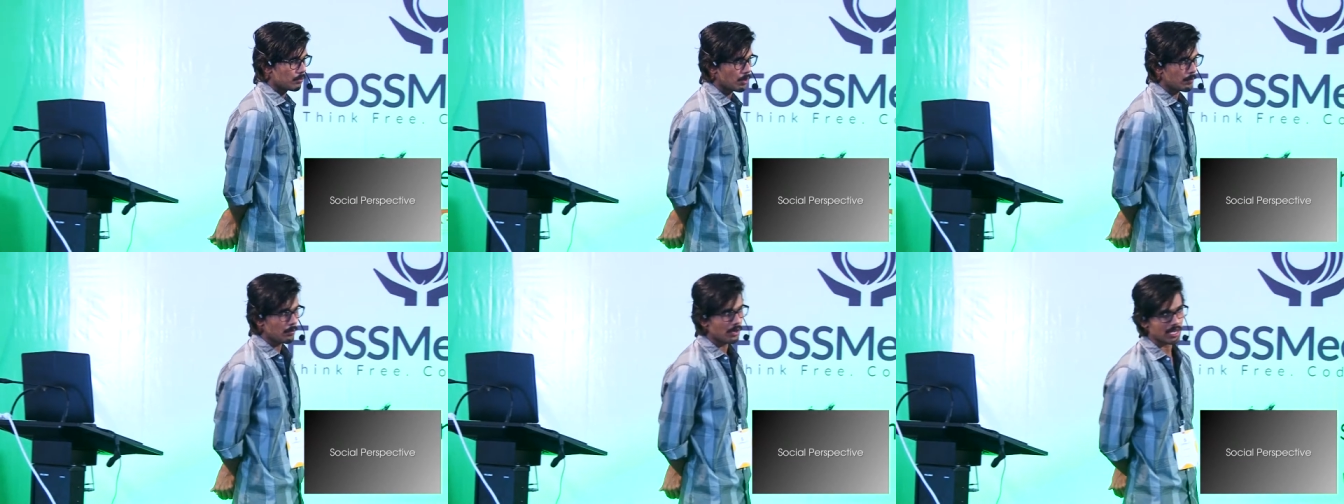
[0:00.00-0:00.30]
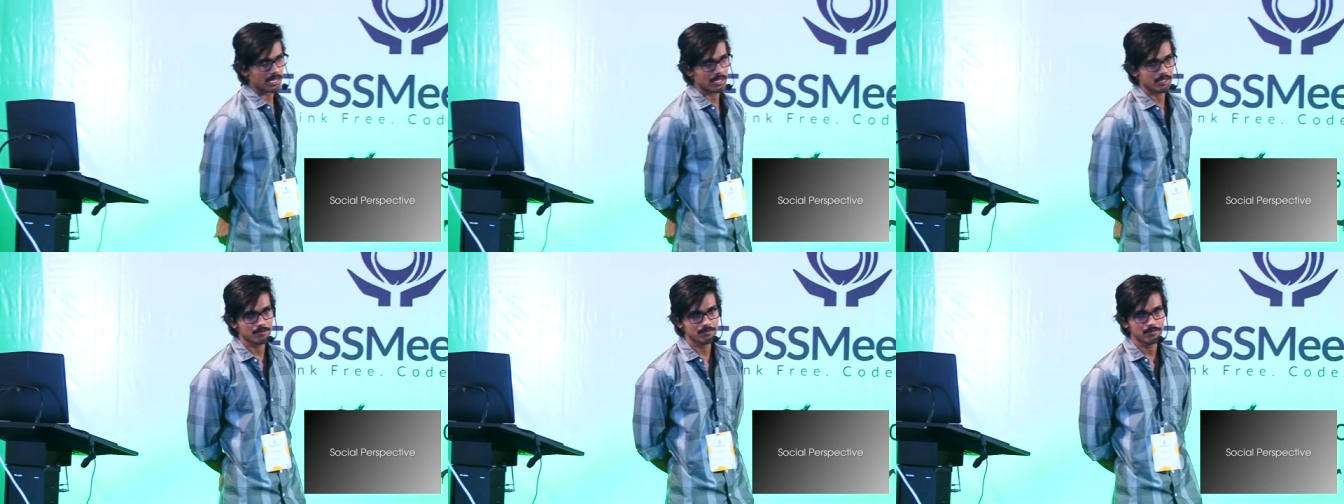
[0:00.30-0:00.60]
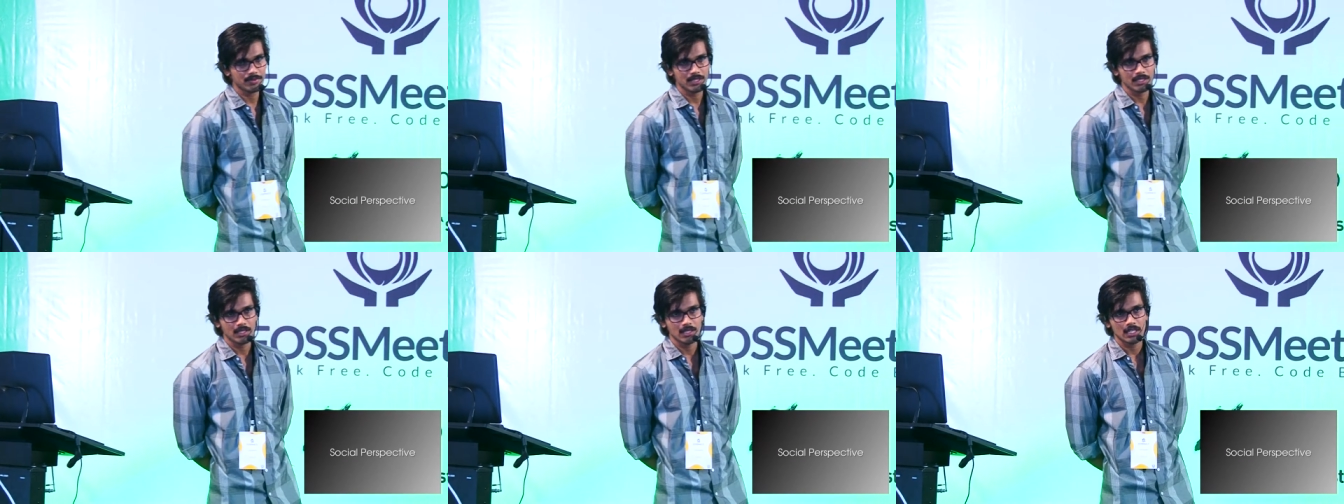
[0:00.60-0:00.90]
mobile,
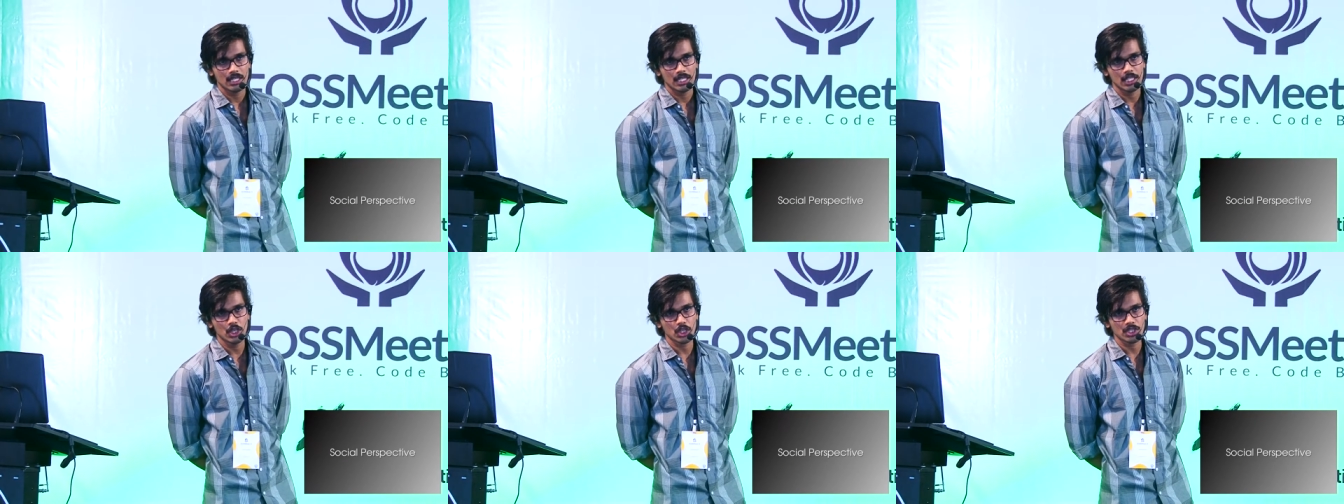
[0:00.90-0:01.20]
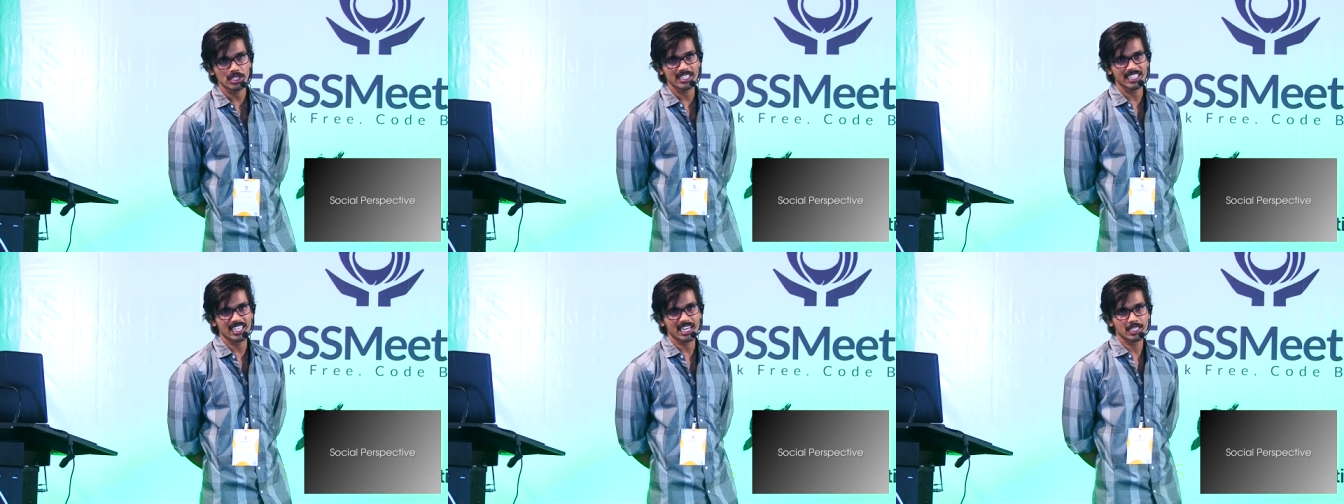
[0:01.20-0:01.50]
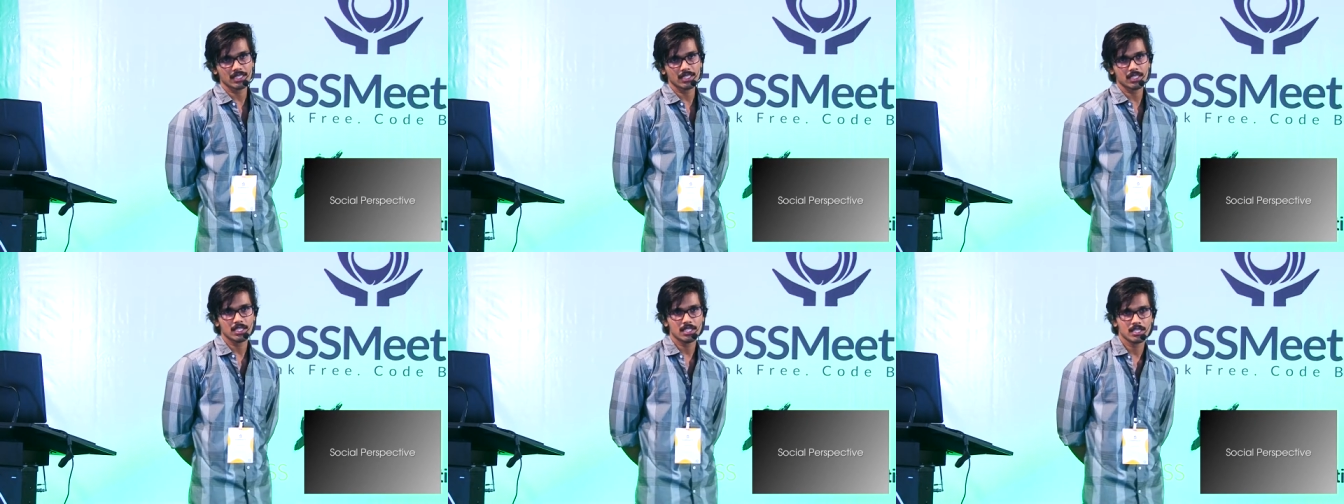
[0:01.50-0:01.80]
does it
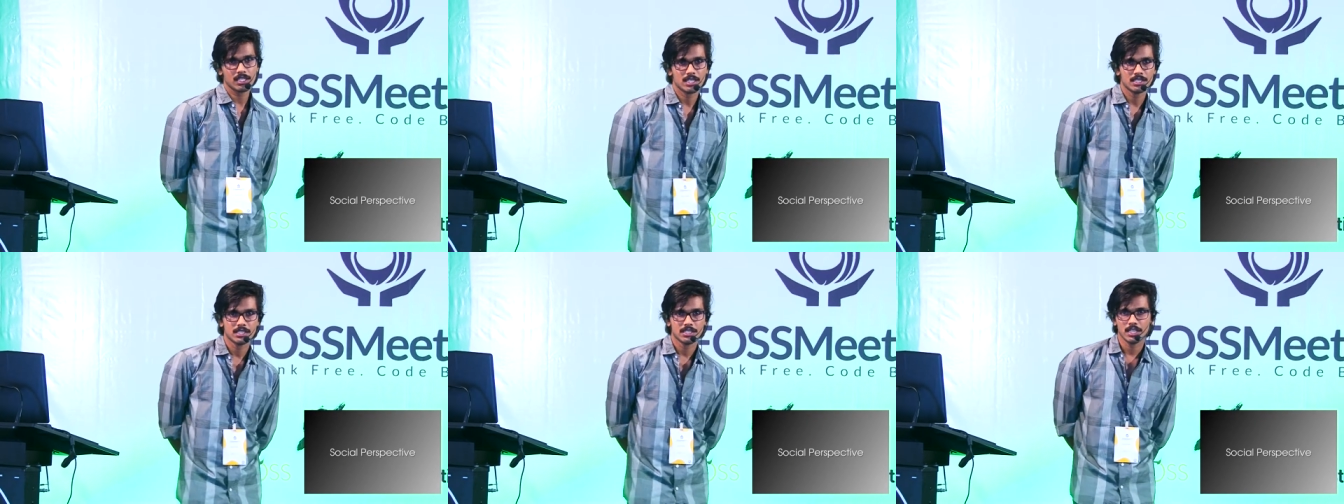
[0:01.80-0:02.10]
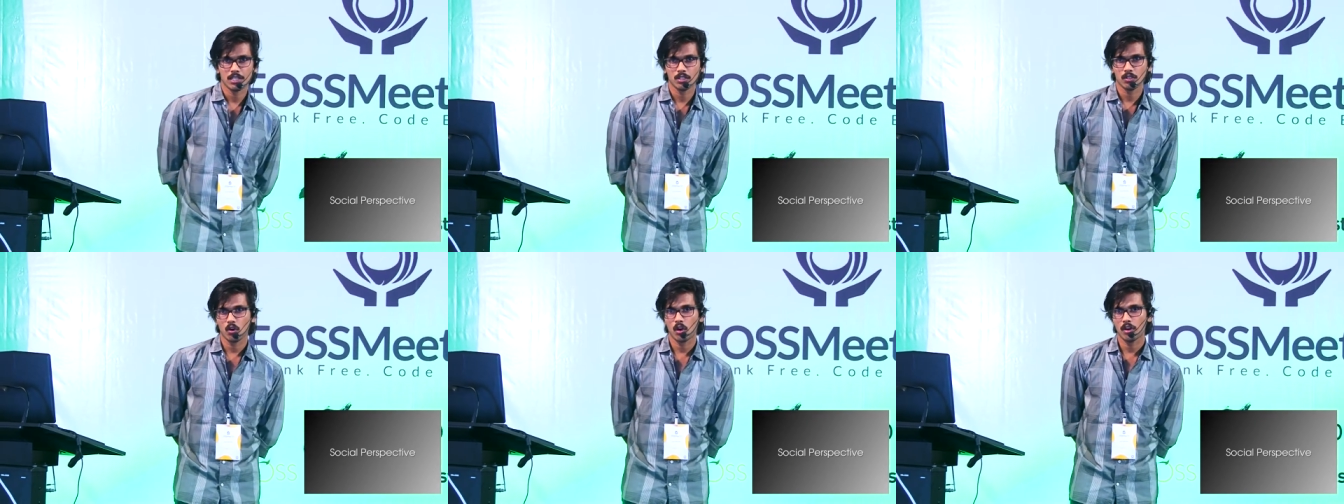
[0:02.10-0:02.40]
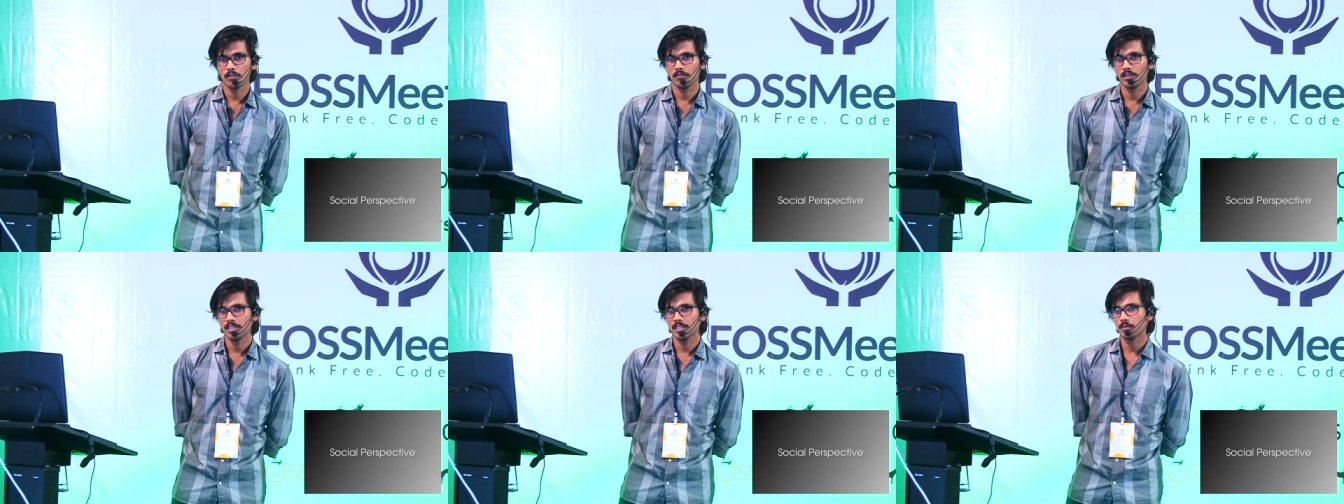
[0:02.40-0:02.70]
con uh, contain
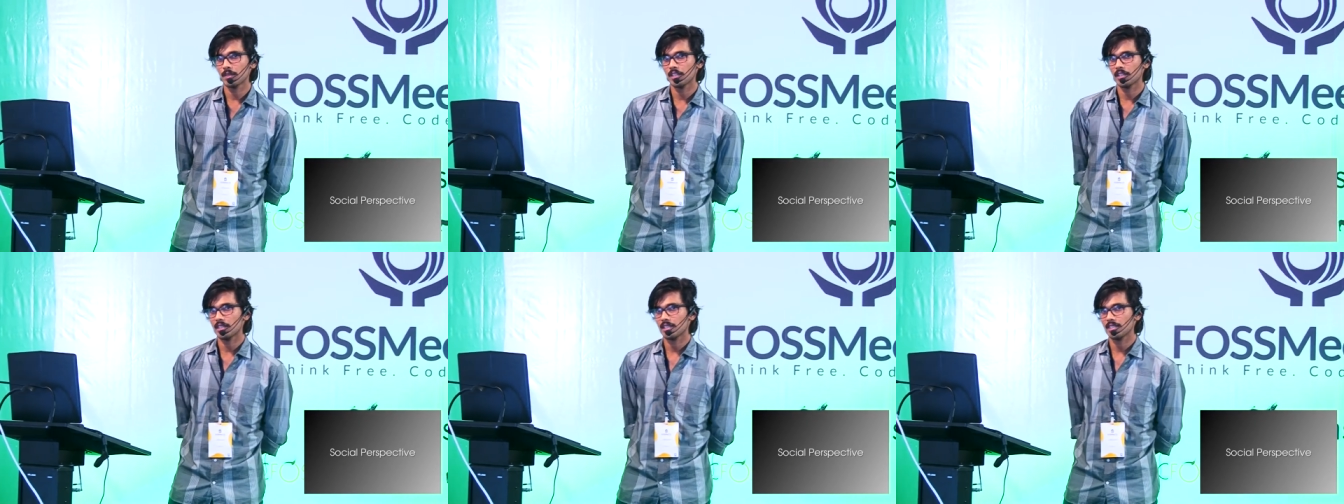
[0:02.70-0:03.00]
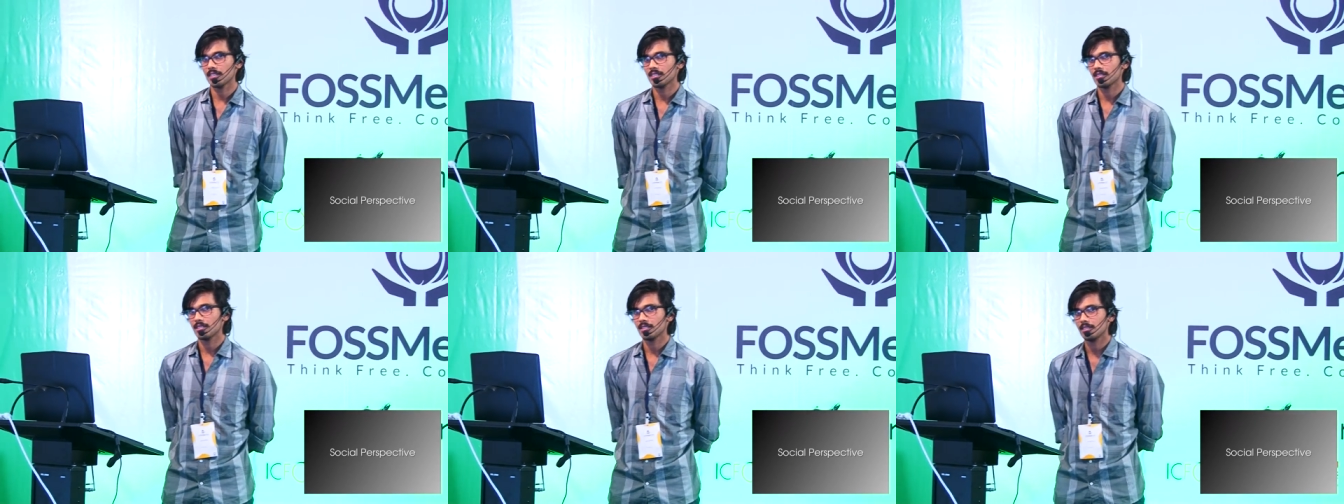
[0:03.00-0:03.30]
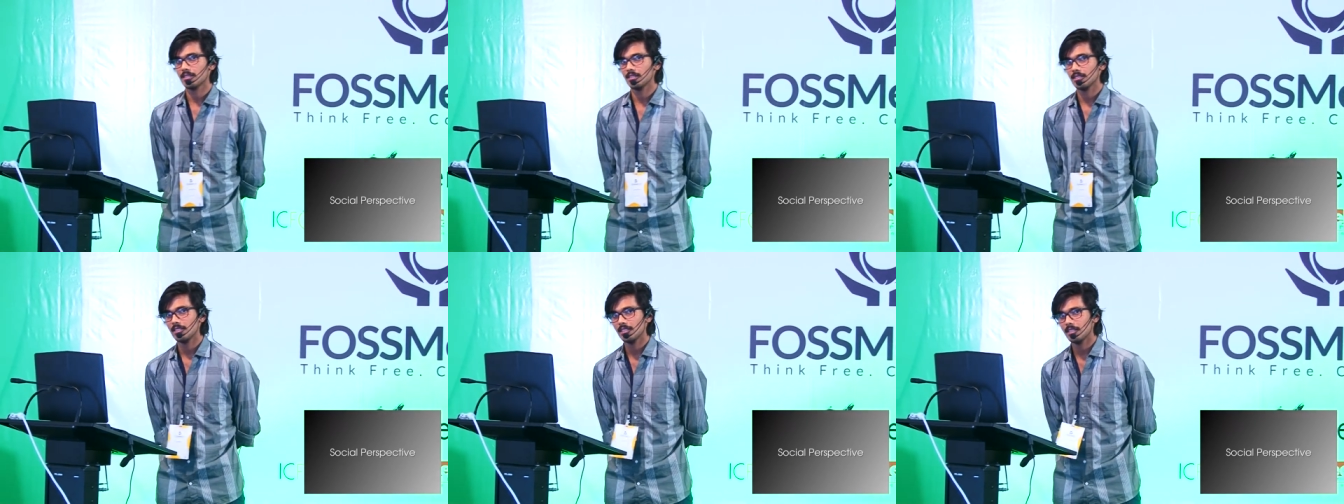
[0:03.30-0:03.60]
conflict minerals?
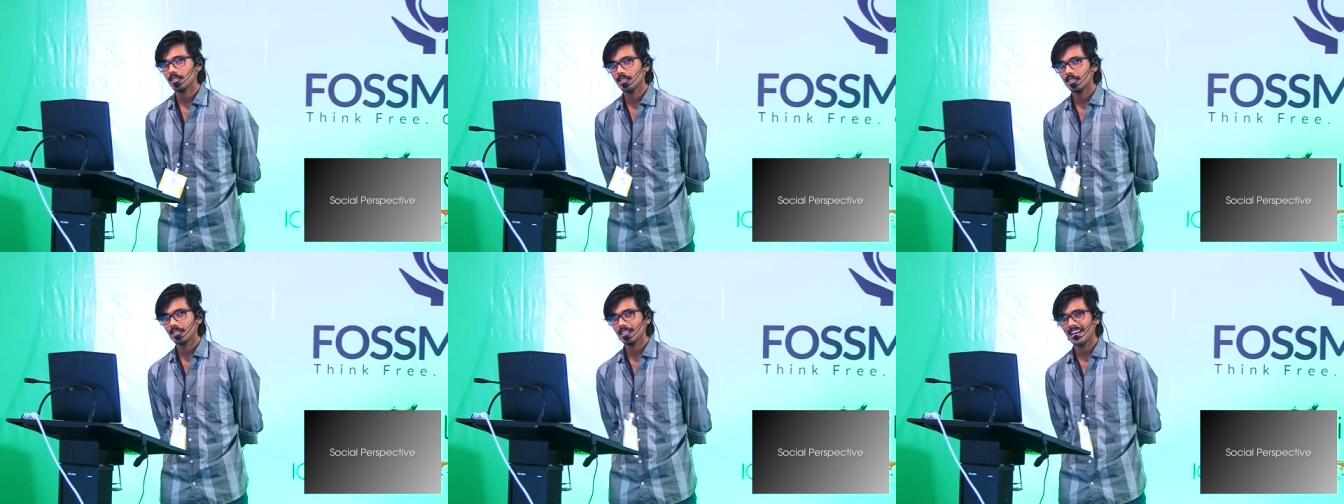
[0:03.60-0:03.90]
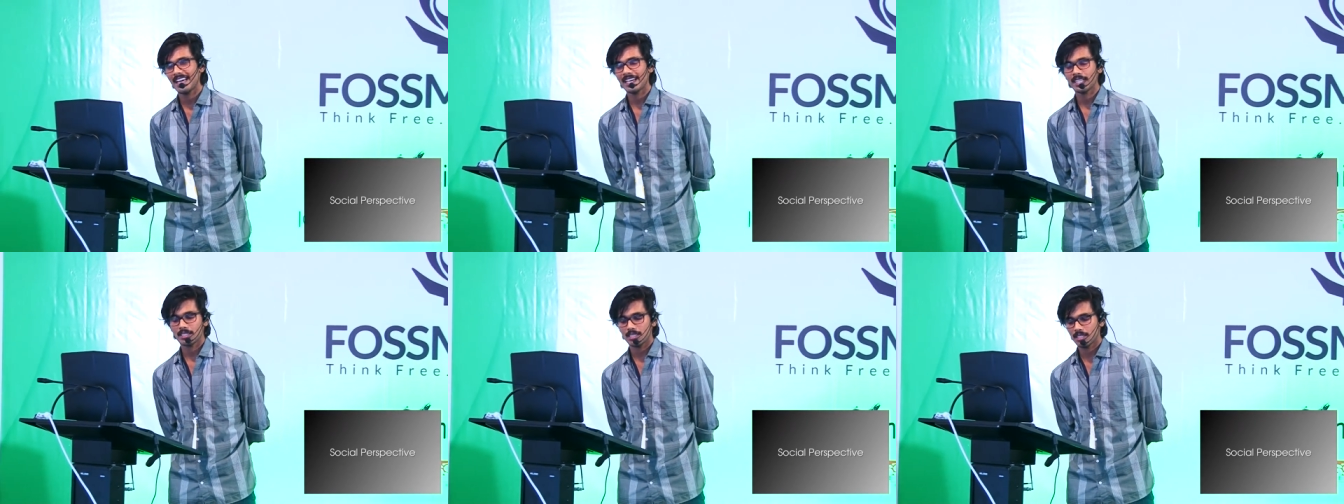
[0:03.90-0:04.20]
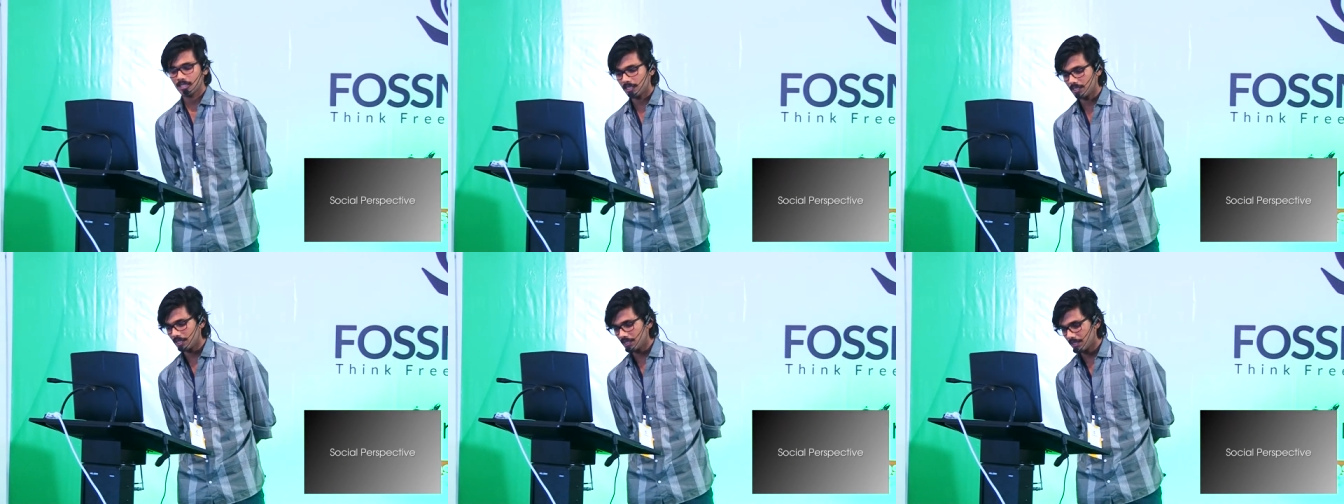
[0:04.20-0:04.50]
Like uh,